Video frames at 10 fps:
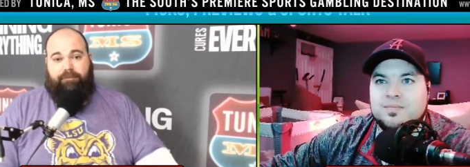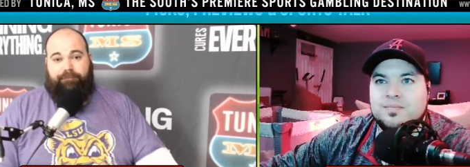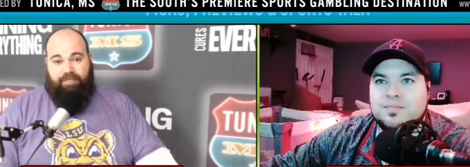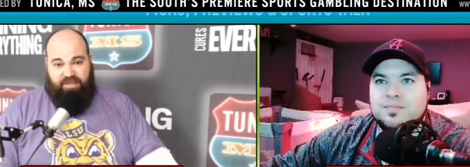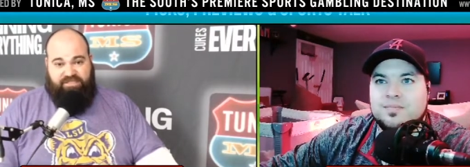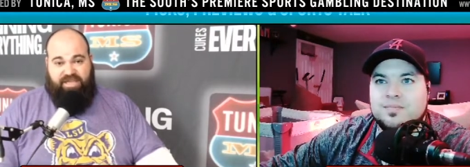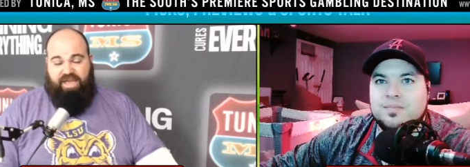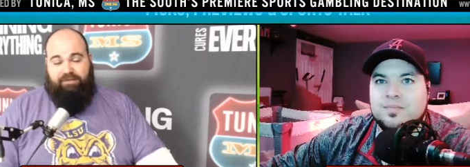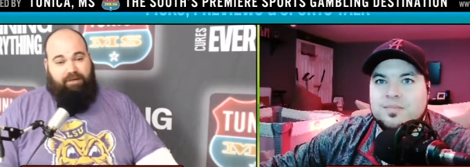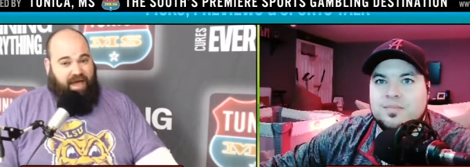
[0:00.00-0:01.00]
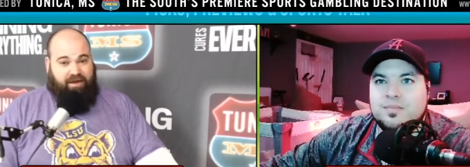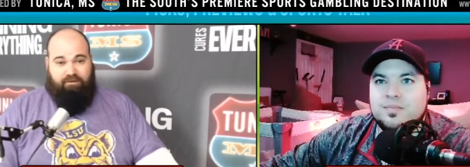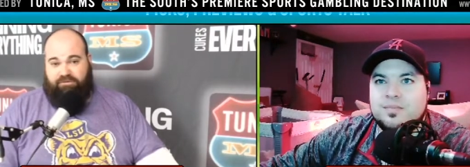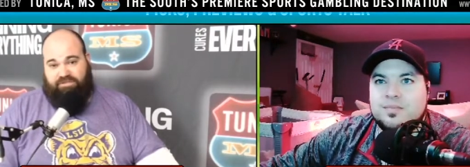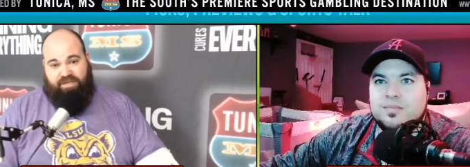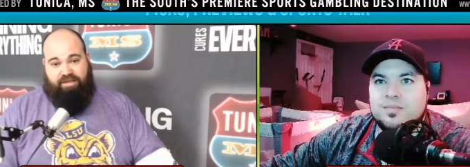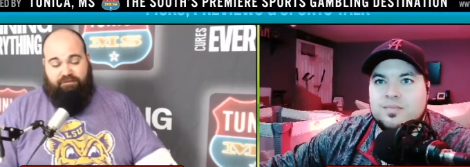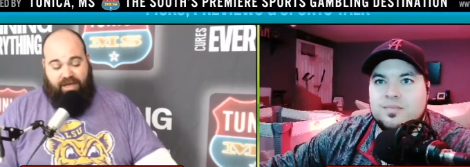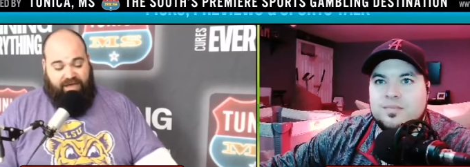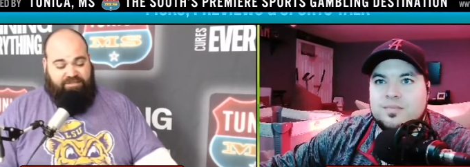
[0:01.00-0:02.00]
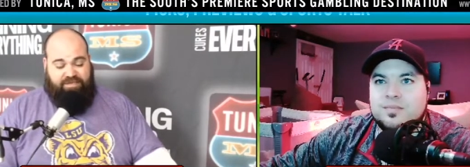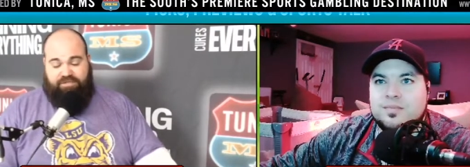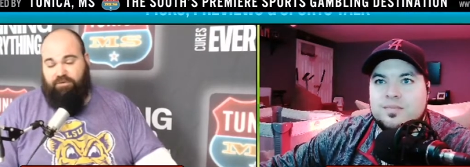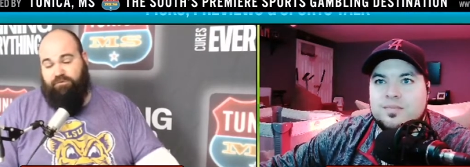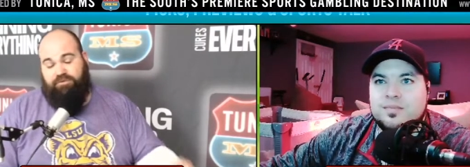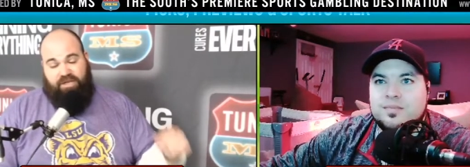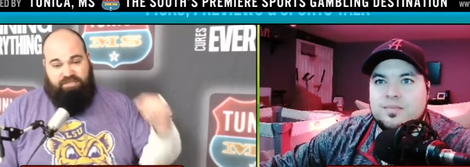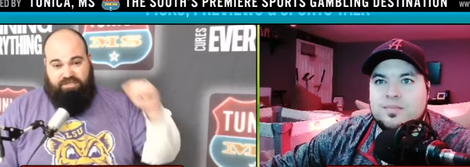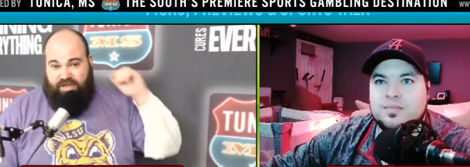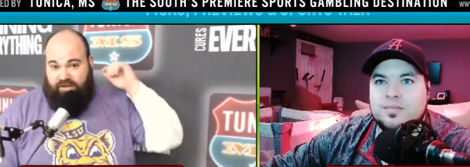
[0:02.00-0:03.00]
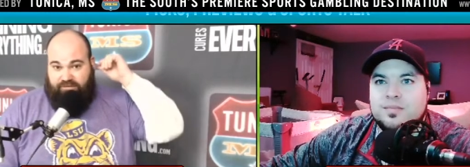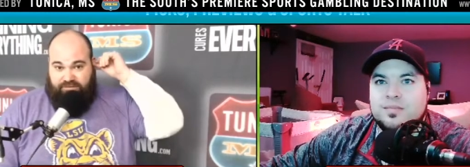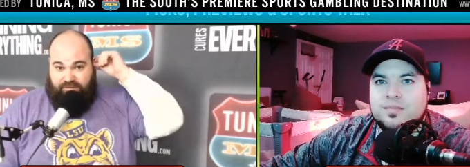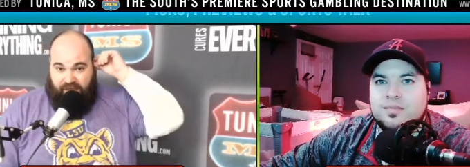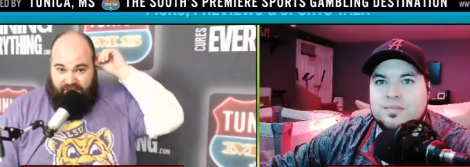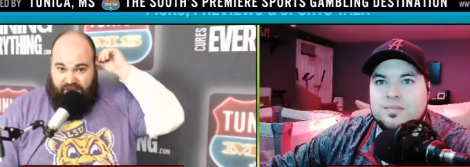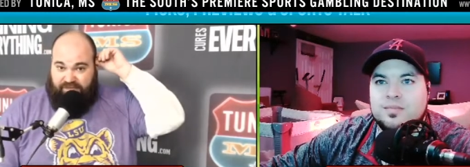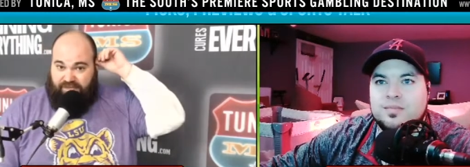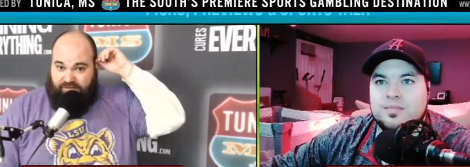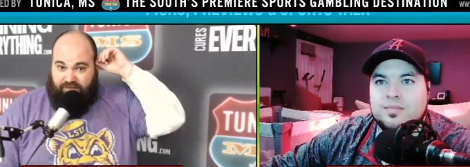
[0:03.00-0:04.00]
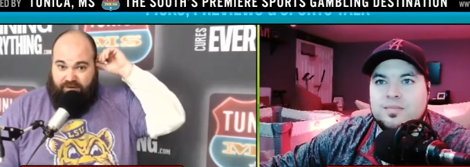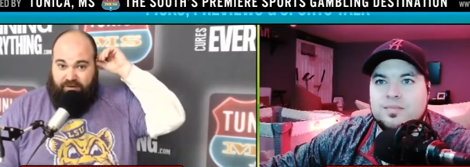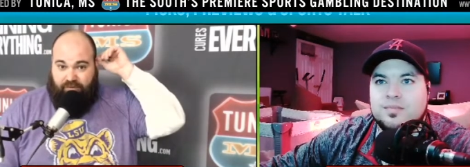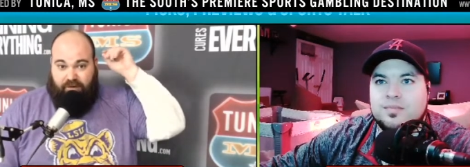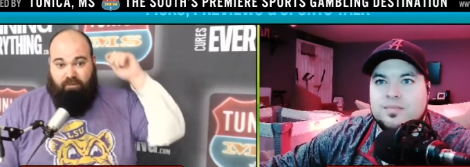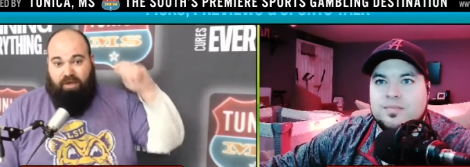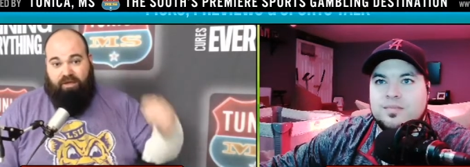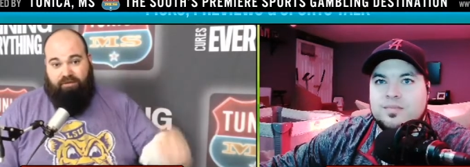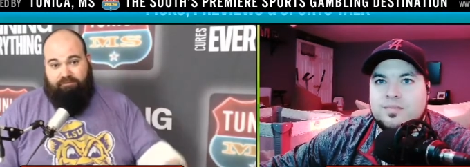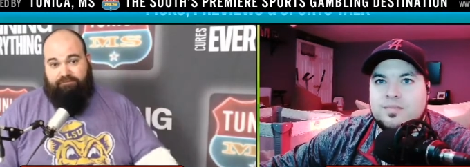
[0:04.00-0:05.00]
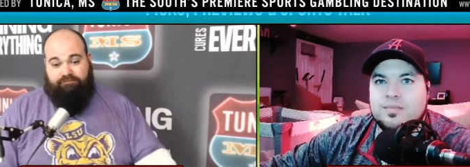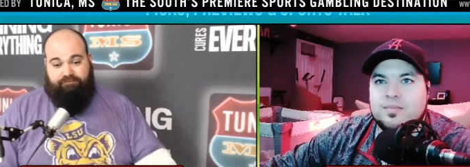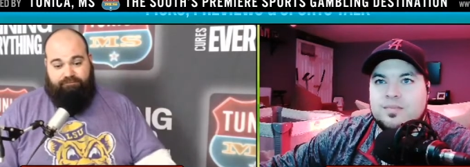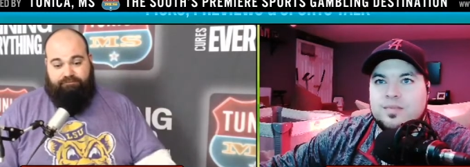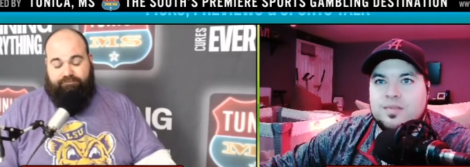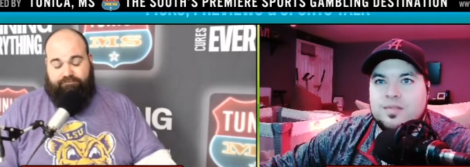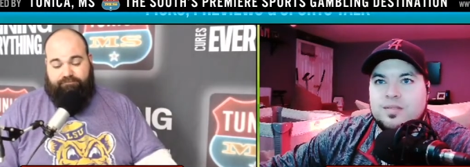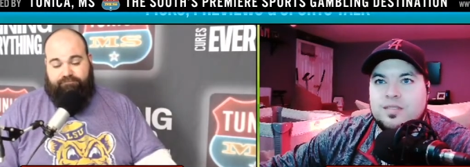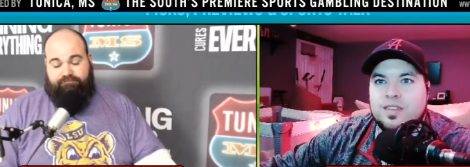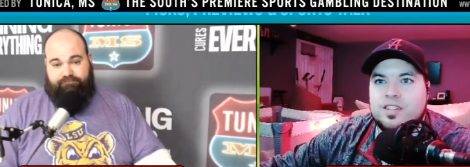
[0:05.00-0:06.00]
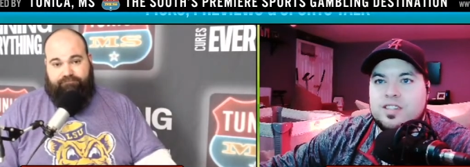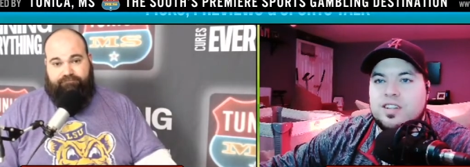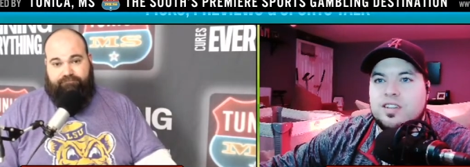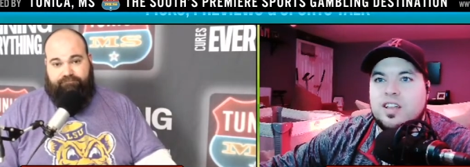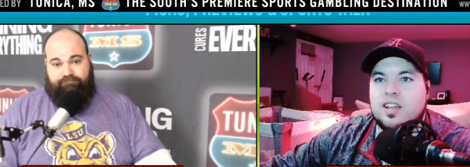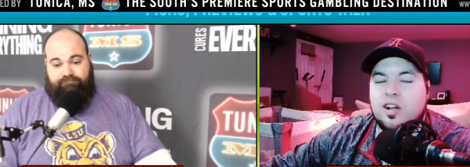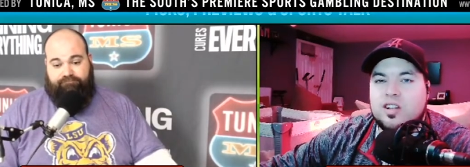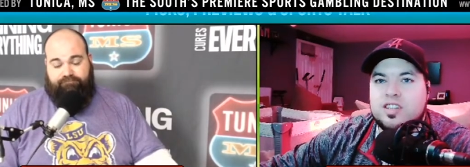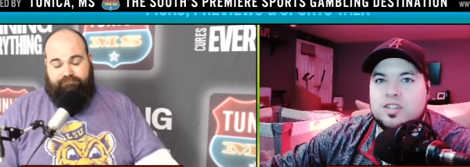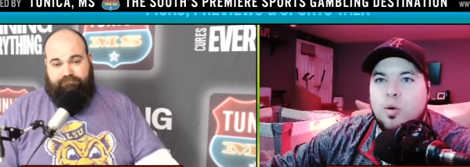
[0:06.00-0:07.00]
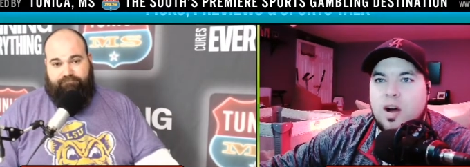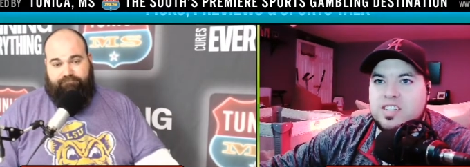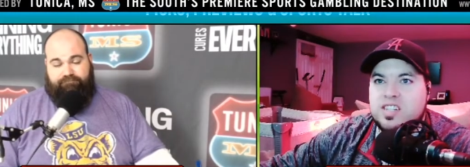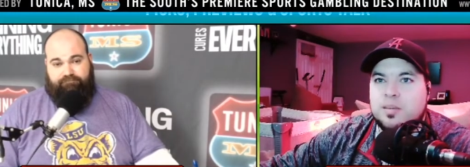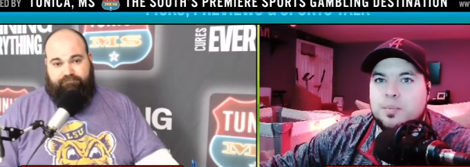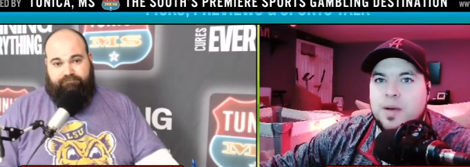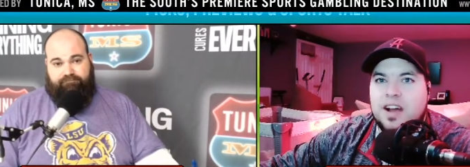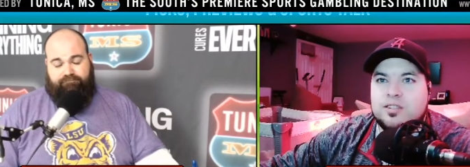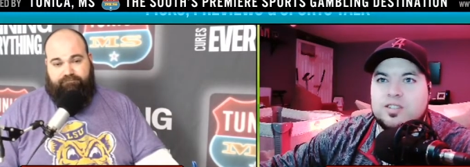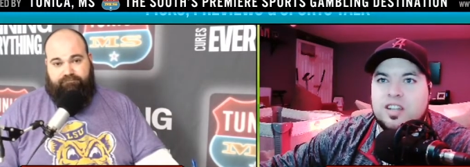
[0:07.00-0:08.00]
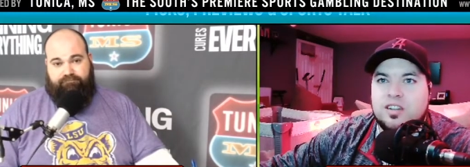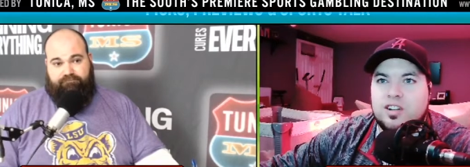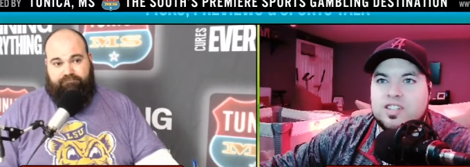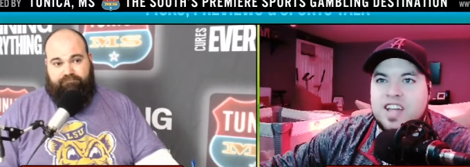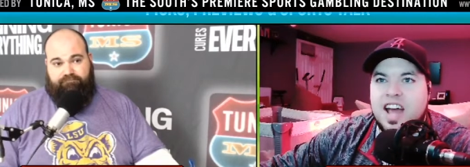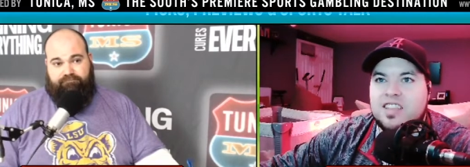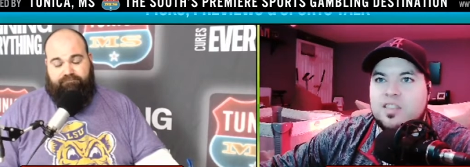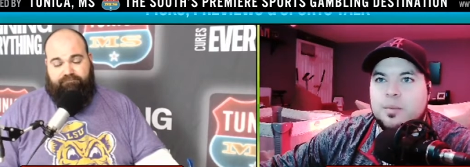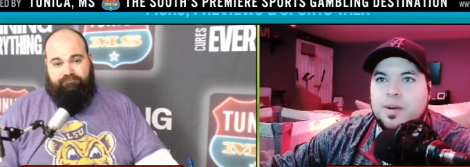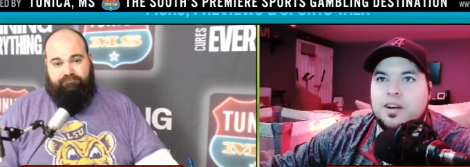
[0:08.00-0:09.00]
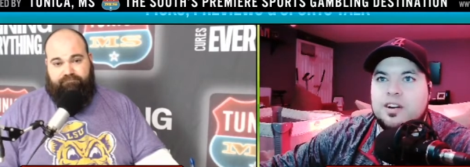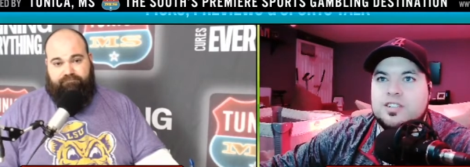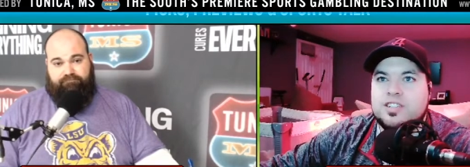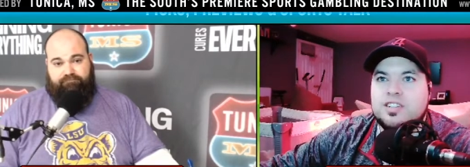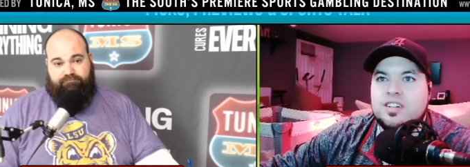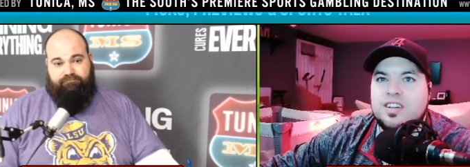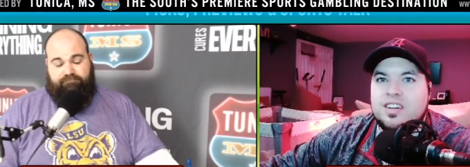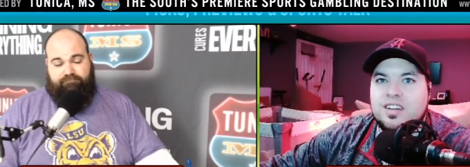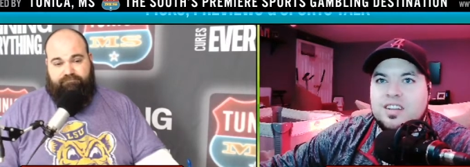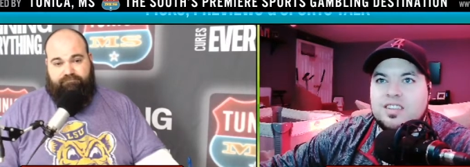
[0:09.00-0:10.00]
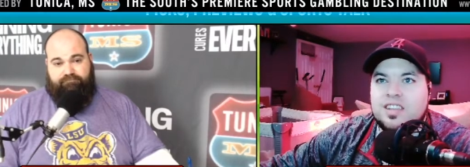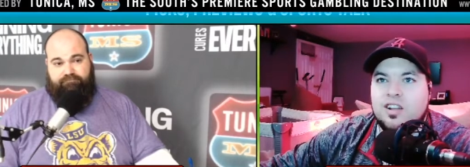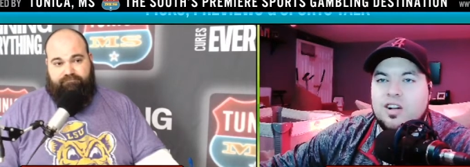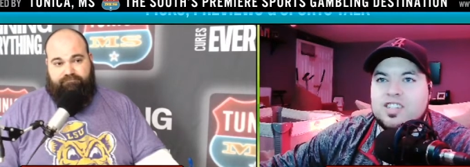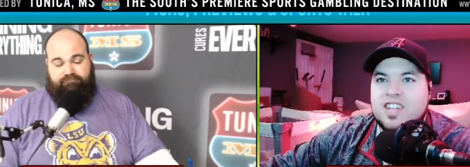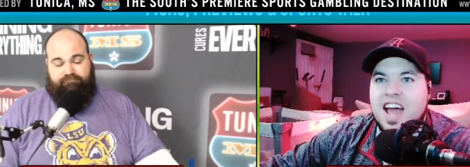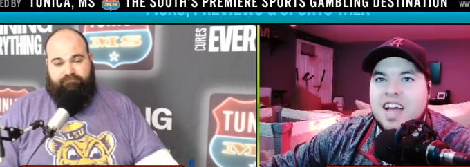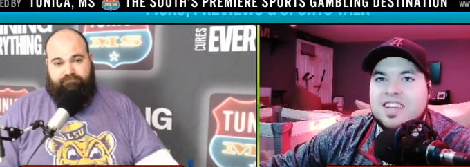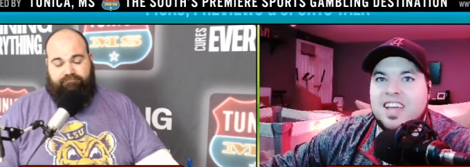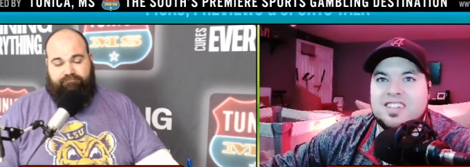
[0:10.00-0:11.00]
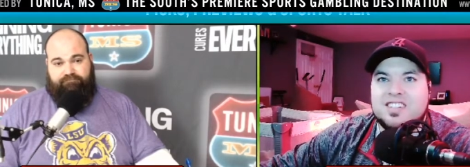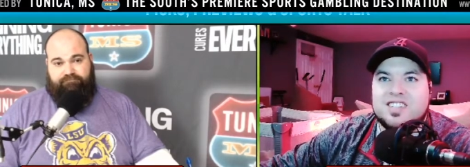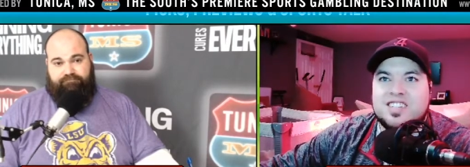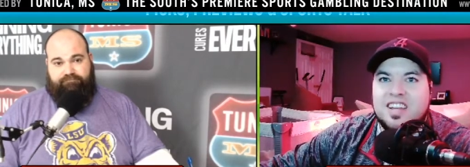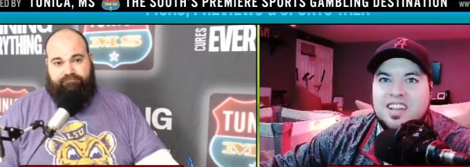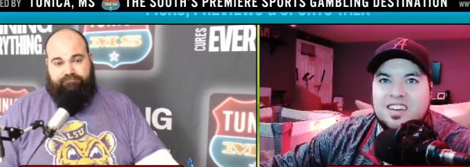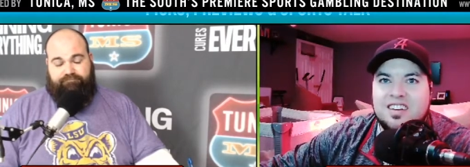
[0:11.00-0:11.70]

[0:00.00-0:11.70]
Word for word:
Speaker 1: This game, I don't see it. I see two touchdowns, and I think they're gonna run away.
Speaker 2: Let's see. They lost twice to the Packers. They lost at the Bears. They lost at Kansas City.